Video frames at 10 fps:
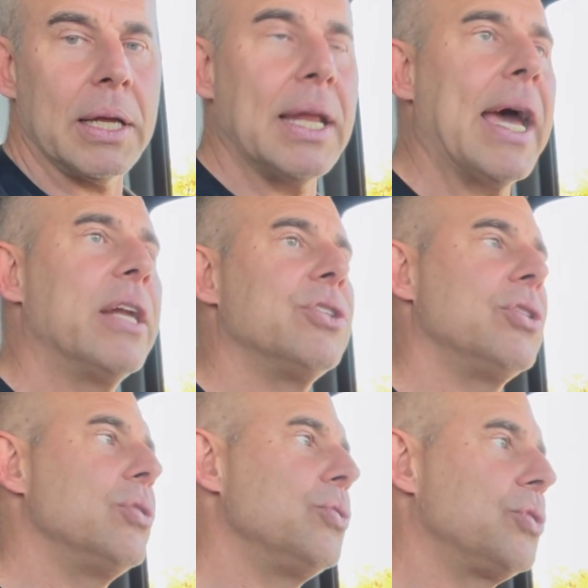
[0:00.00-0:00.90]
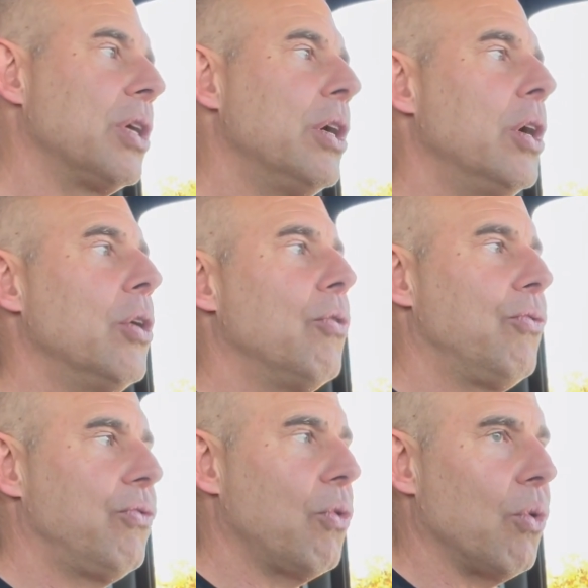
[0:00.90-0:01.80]
And NAD is used
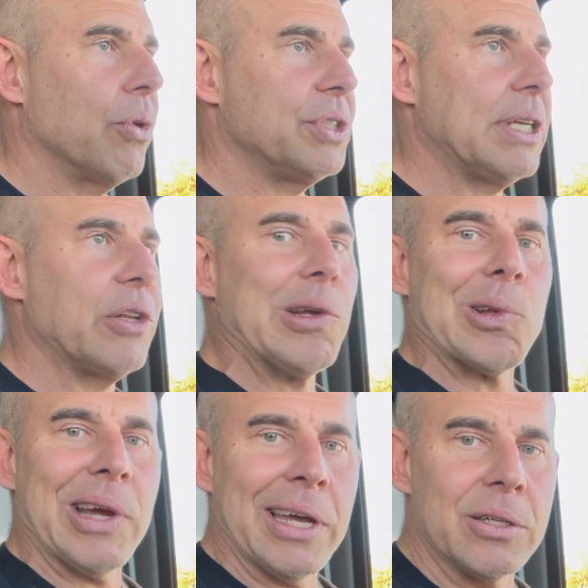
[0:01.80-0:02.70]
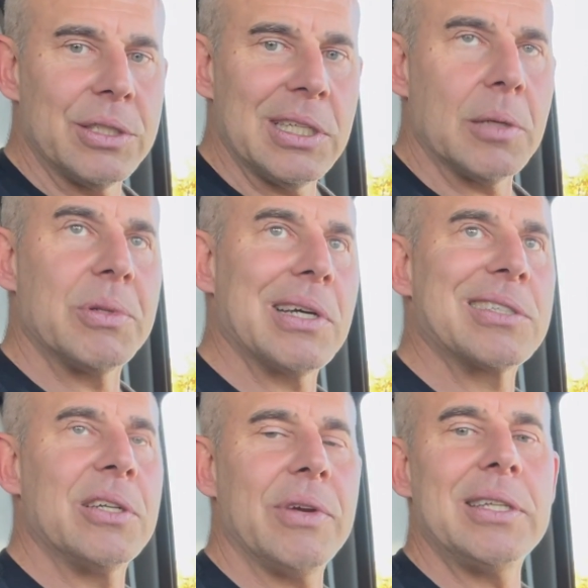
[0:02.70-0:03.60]
for cellular energy, the
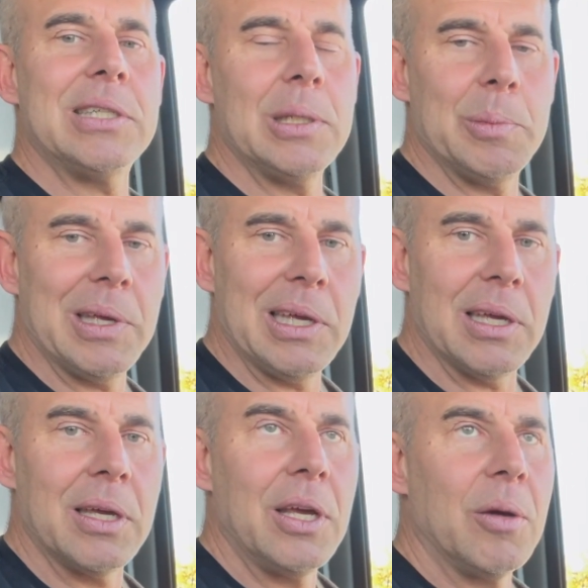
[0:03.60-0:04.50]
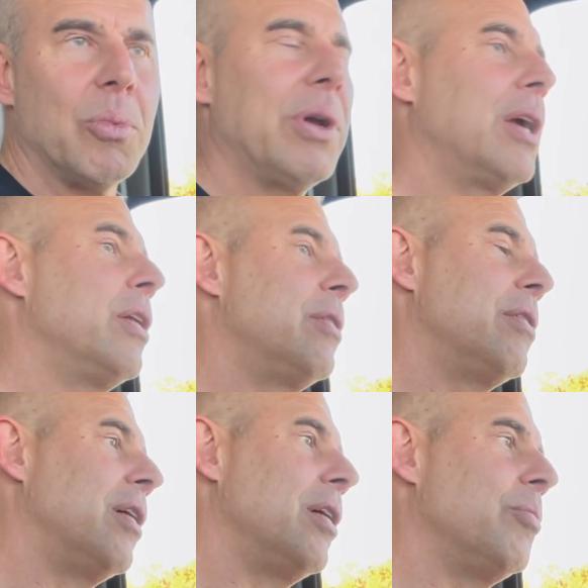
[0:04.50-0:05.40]
production of ATP, bringing
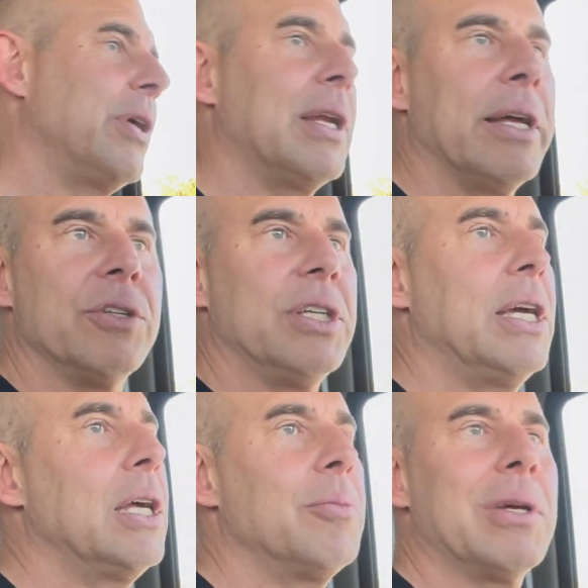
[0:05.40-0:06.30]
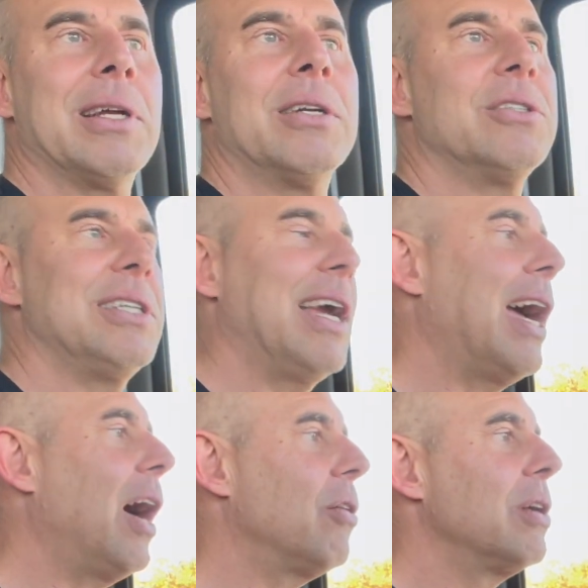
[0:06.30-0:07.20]
energy in, bringing energy
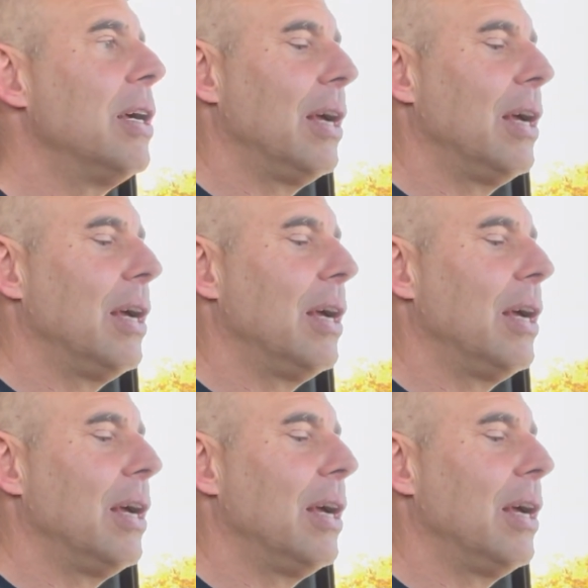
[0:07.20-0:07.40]
out.